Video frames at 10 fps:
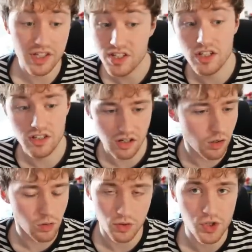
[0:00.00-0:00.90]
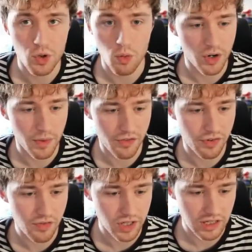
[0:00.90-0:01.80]
This is also one of my
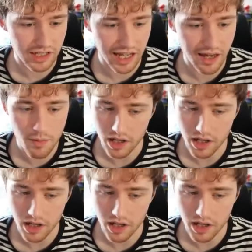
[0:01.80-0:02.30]
favourite in the game.